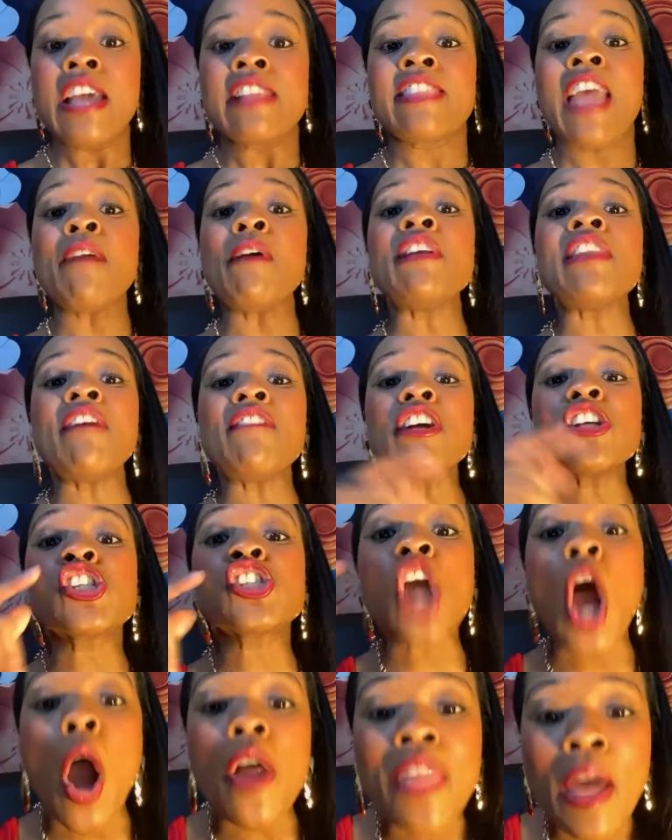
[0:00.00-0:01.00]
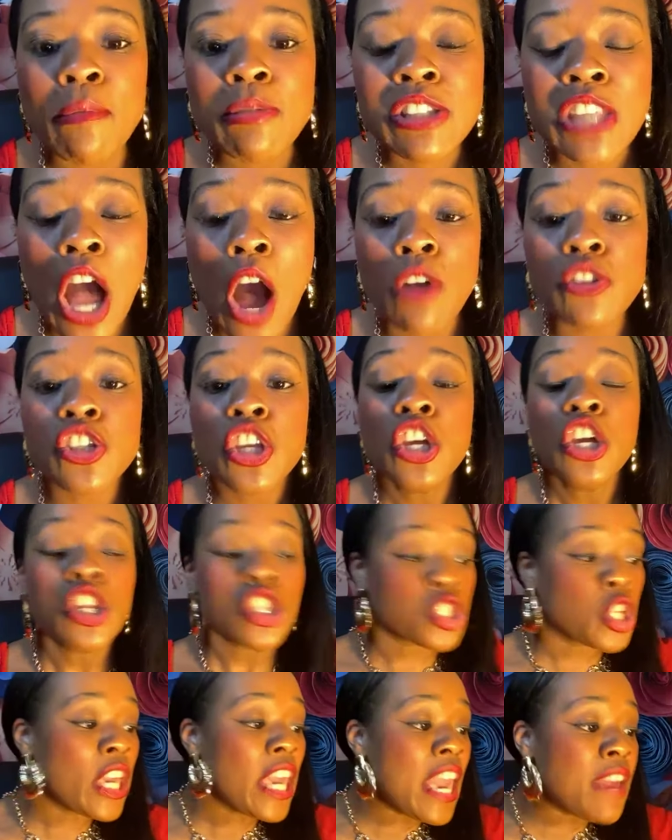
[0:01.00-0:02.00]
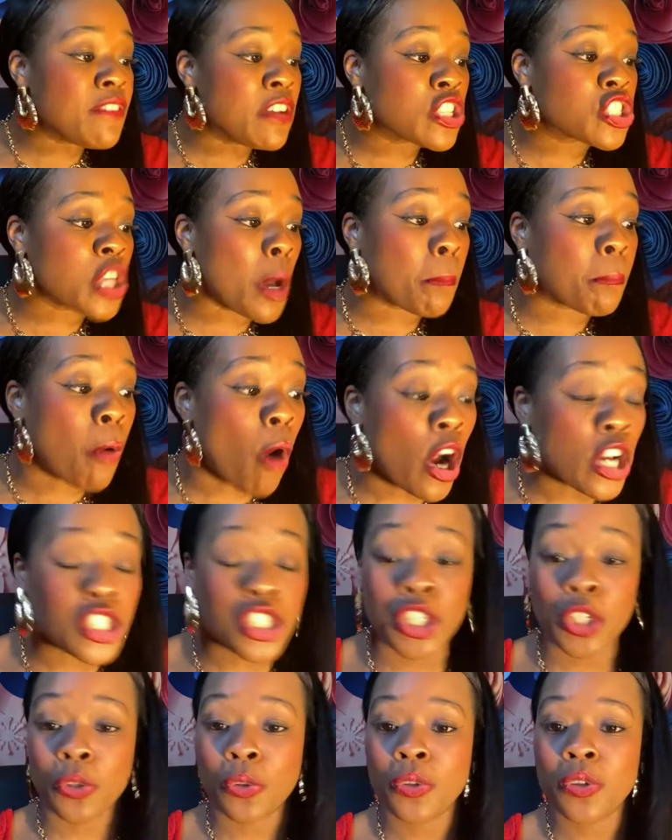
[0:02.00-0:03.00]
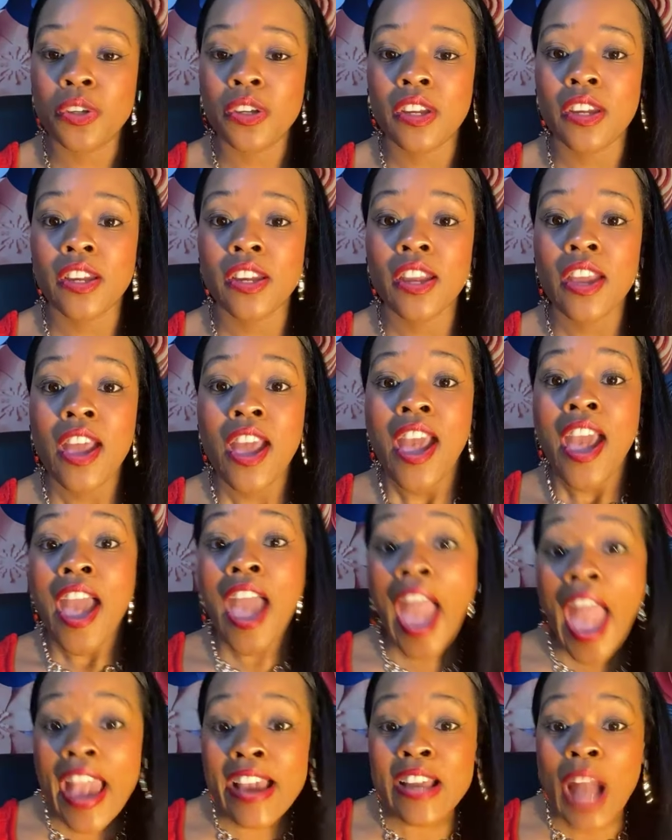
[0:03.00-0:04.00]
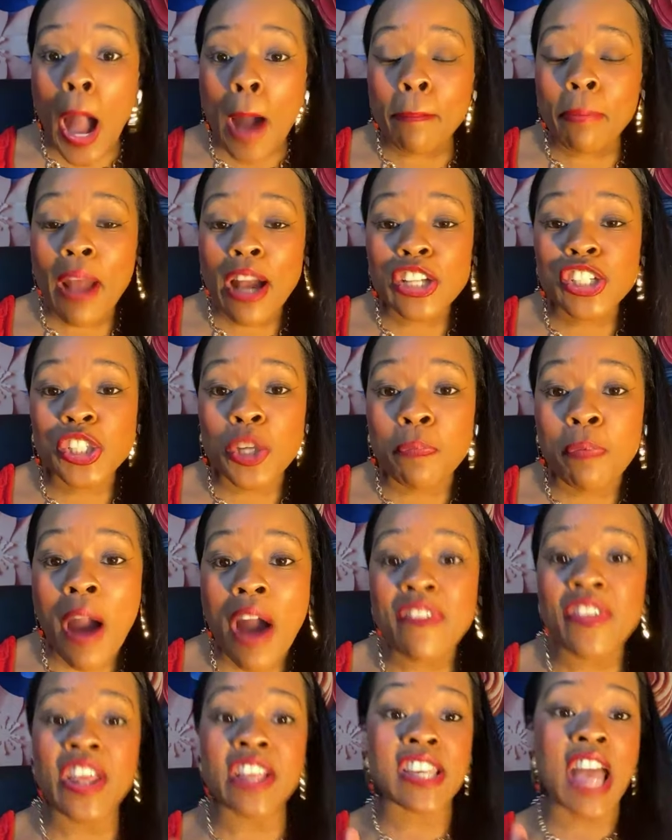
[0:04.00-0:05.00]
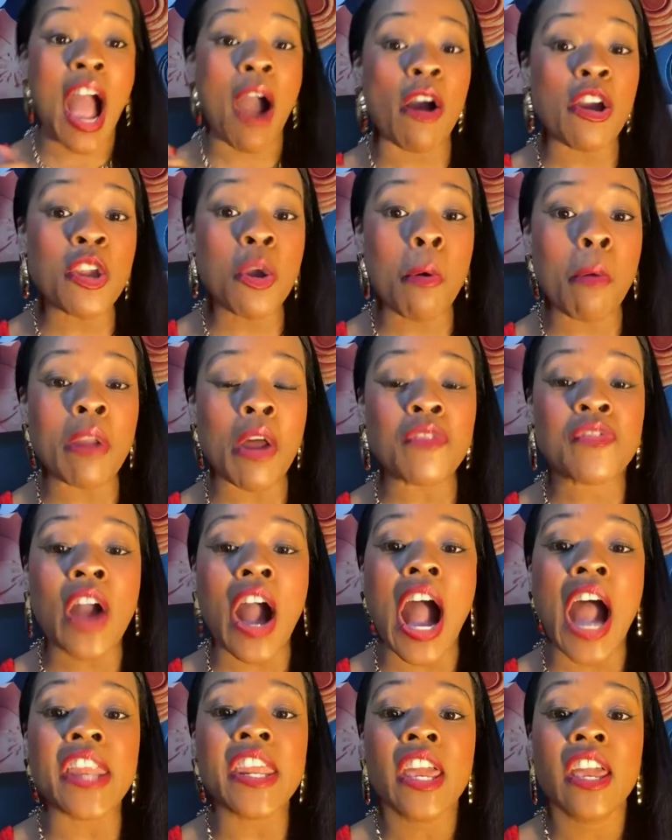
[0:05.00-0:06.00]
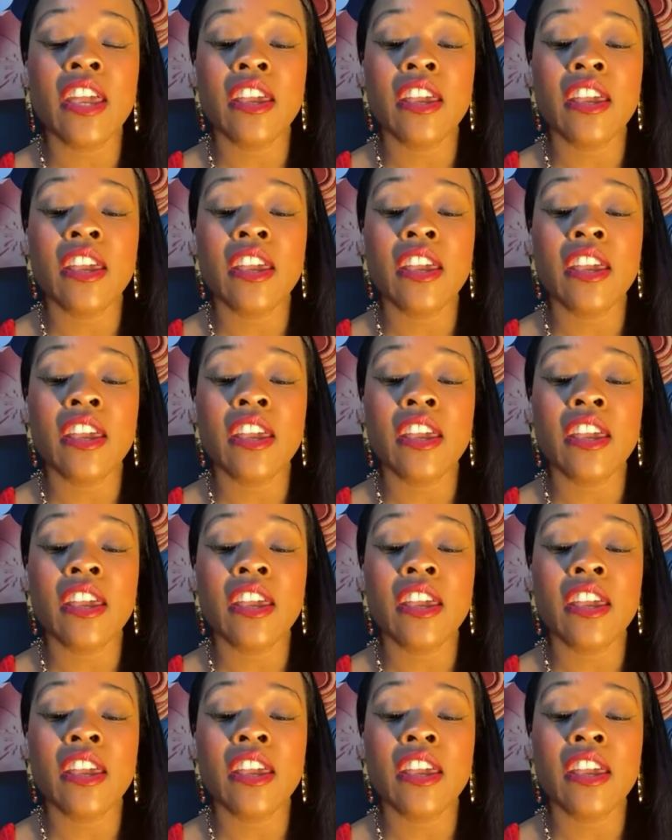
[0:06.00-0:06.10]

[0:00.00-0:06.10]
They will never show themselves to even support you. Hey, God bless you, prophetess. How are you, woman of God?